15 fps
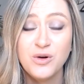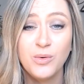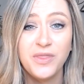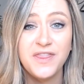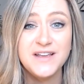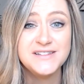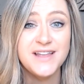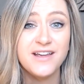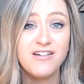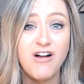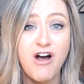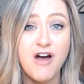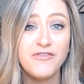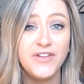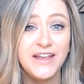with things like
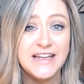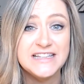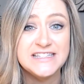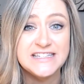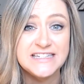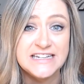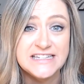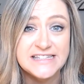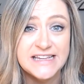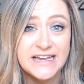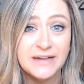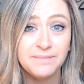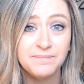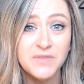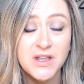coughing and
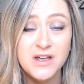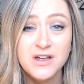sneezing.